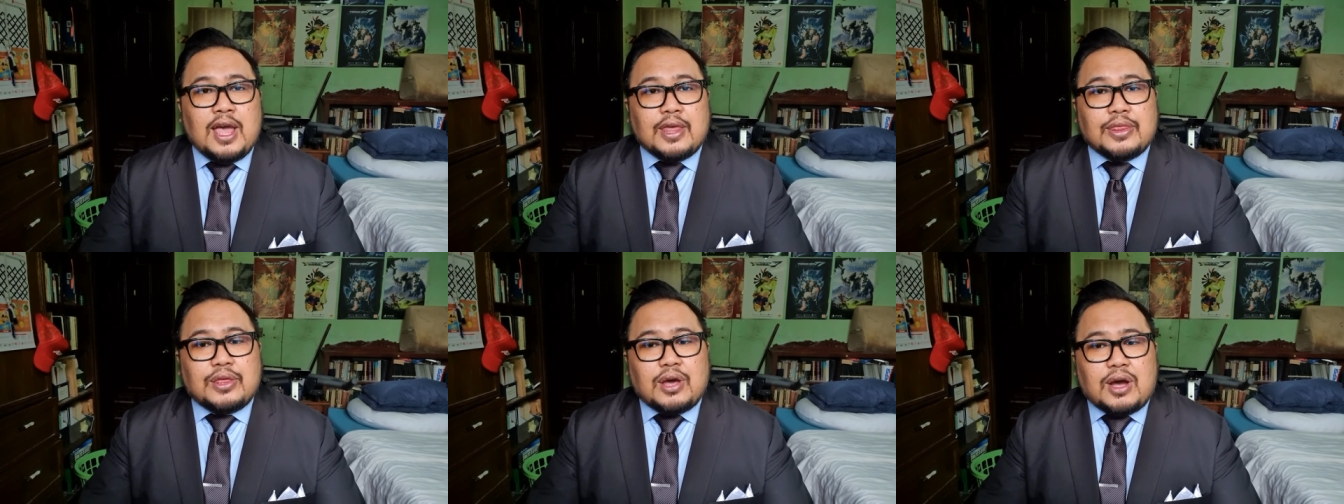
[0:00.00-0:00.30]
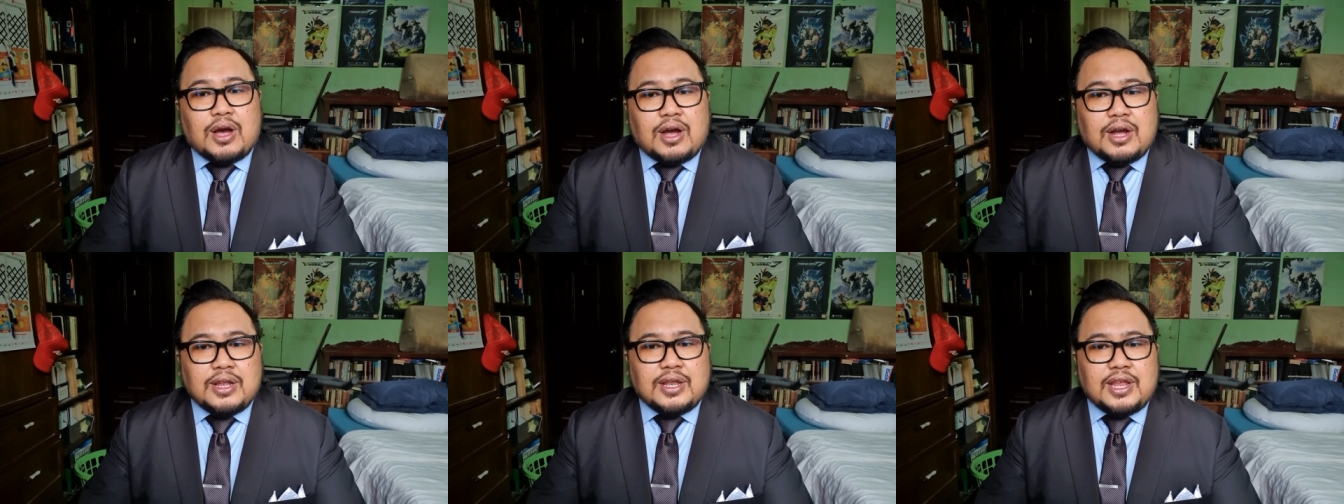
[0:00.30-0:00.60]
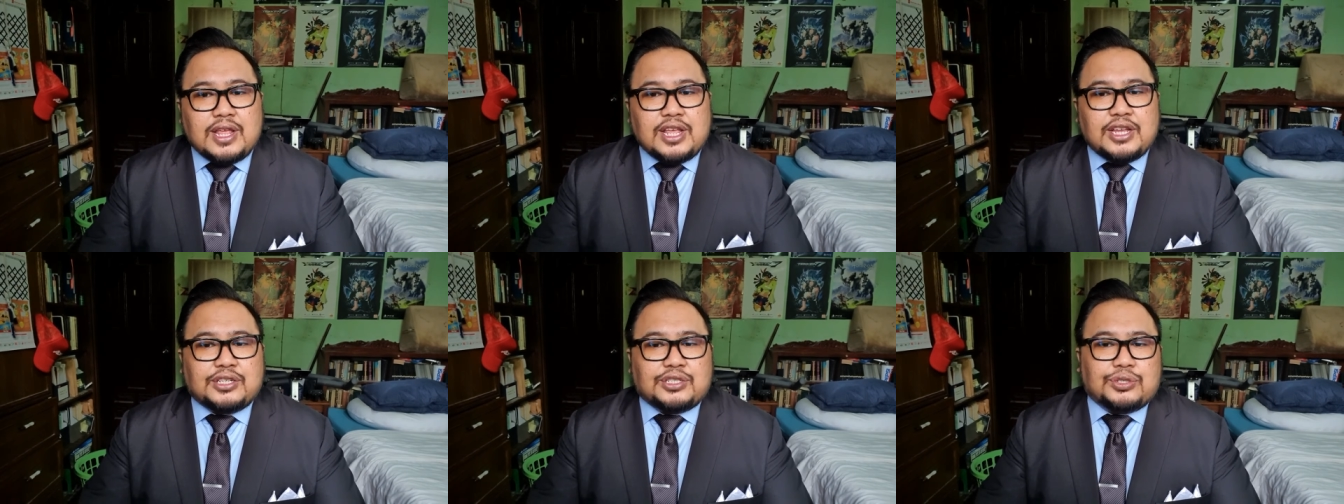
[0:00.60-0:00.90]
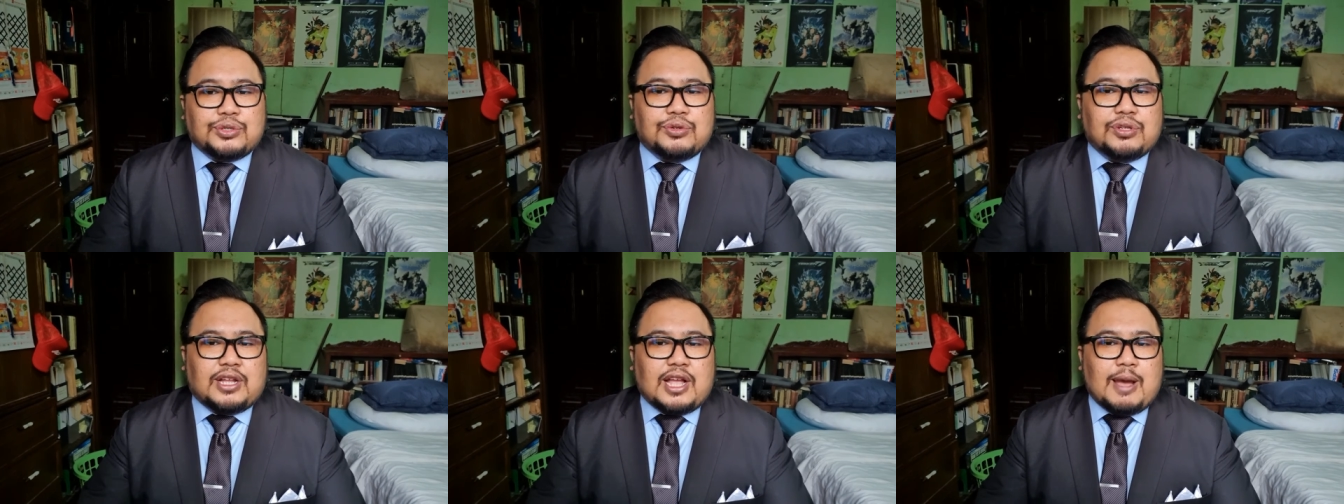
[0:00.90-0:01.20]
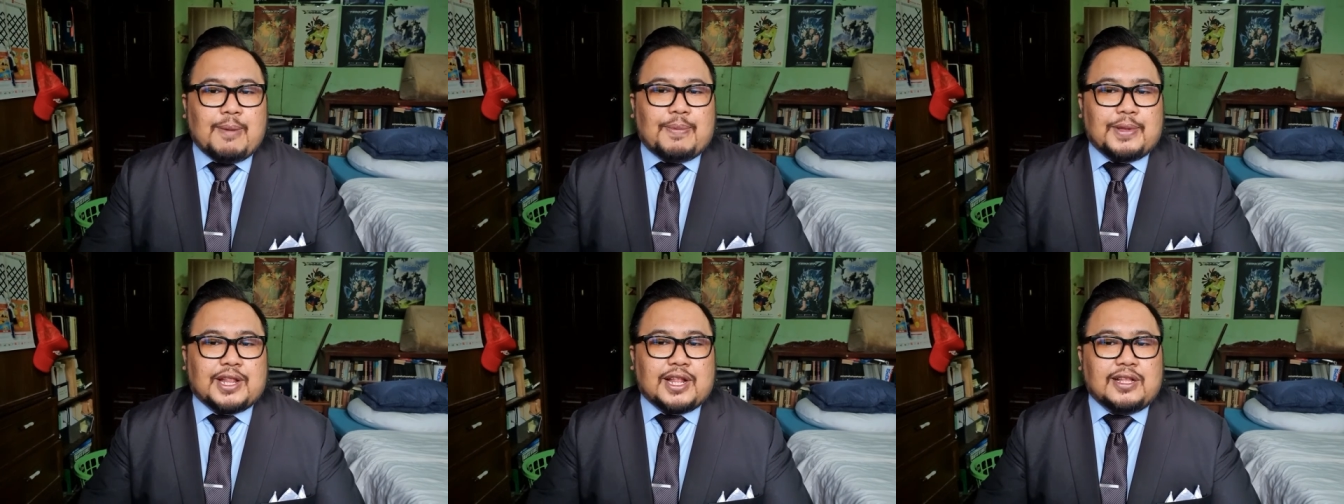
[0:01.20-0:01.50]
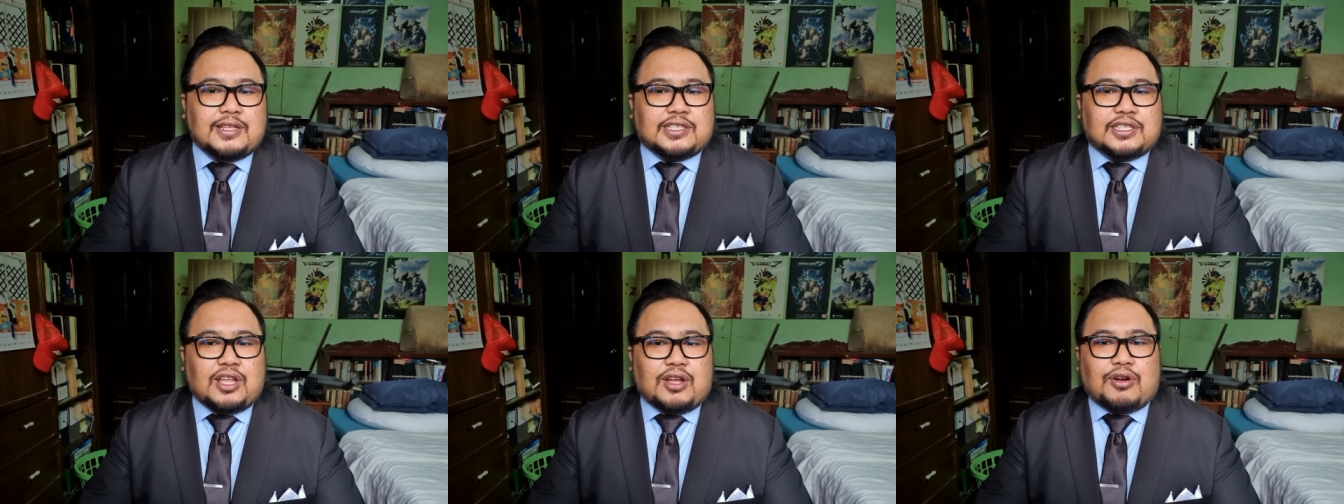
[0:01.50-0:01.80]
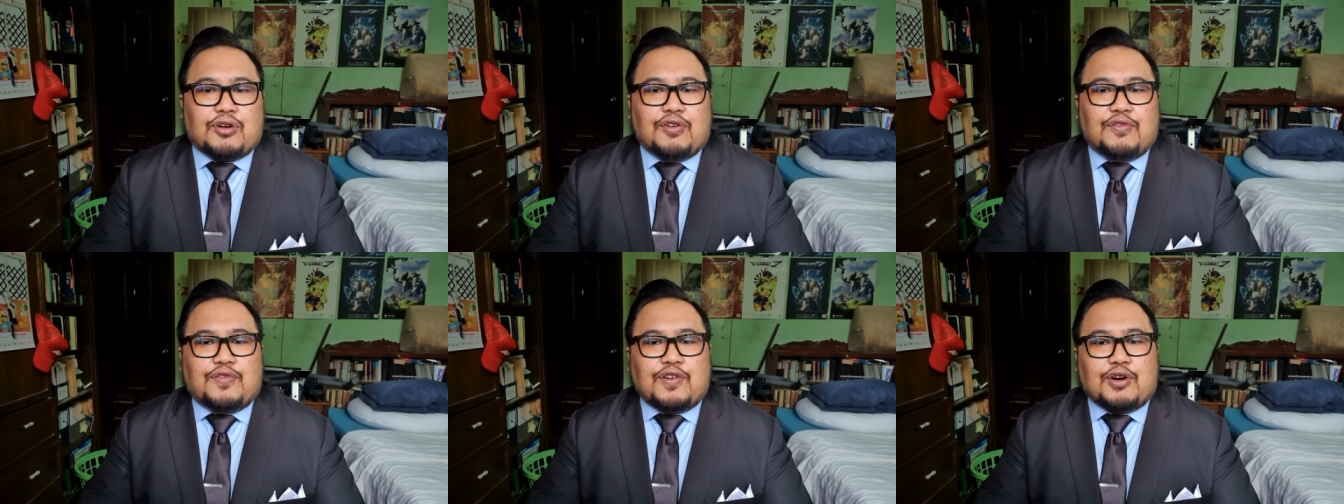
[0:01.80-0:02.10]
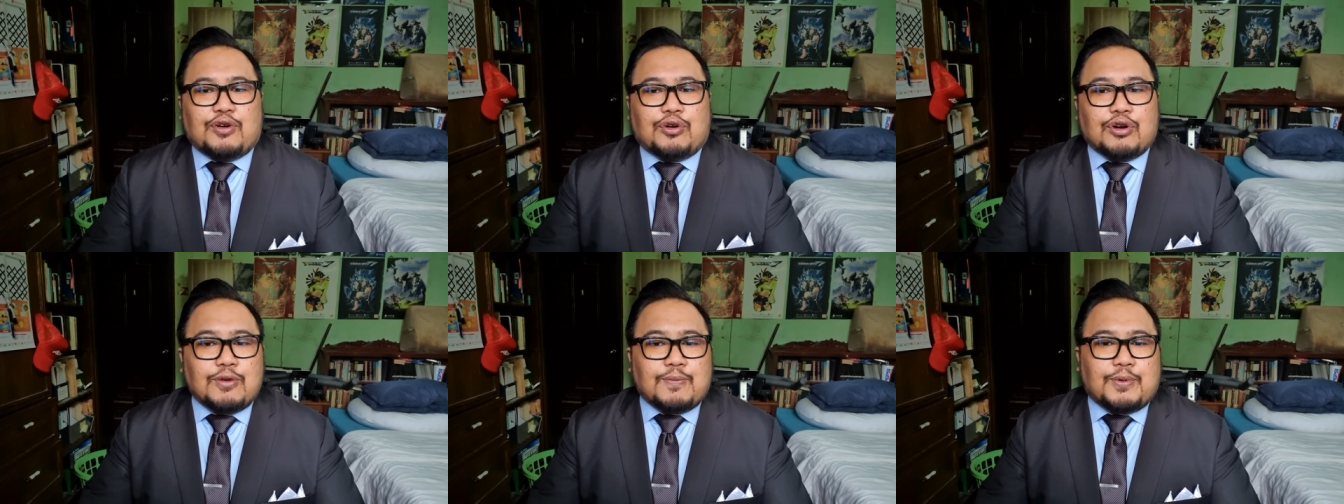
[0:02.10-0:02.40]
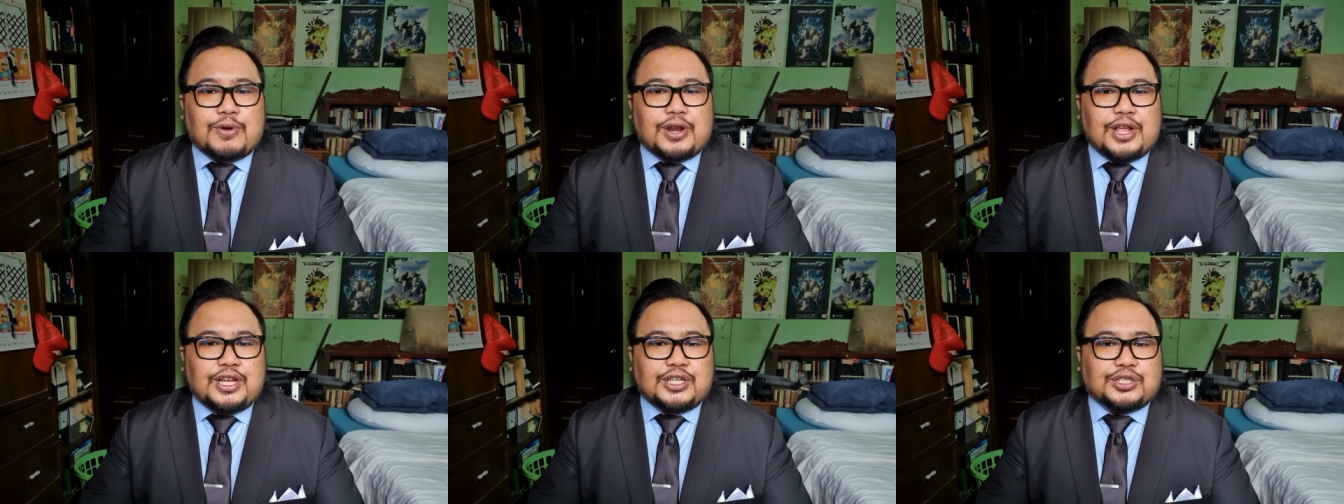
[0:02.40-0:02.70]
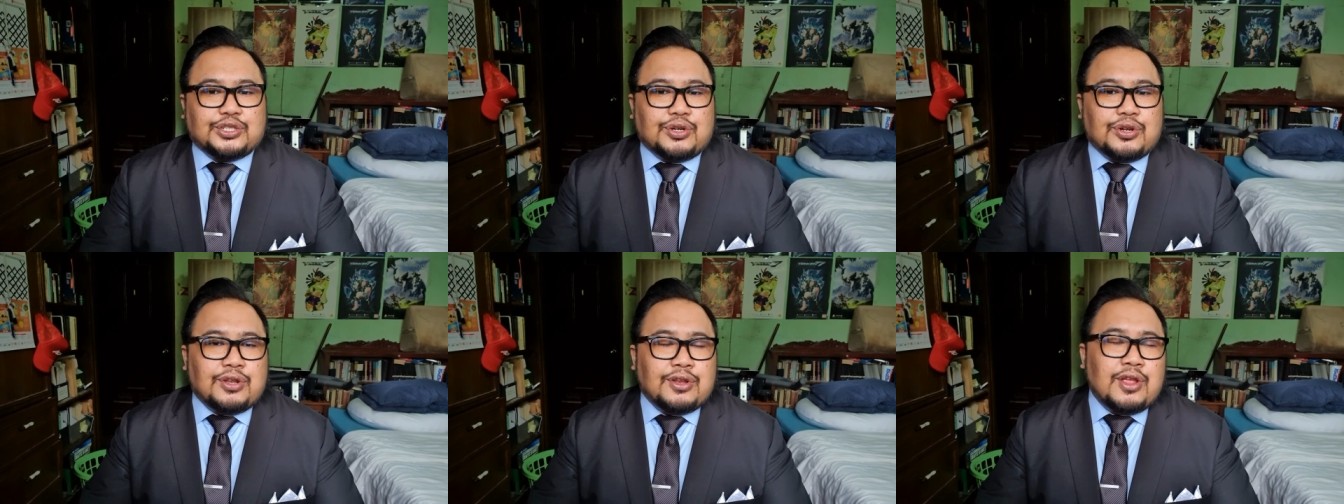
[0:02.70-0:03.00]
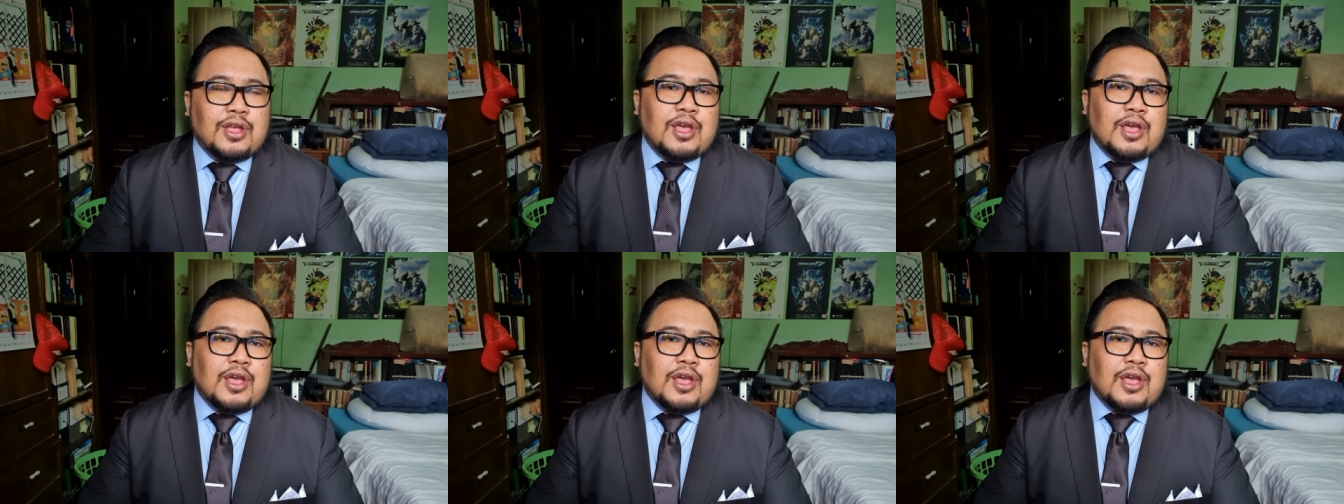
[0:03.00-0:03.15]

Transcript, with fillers: the unissued capital stock of a corporation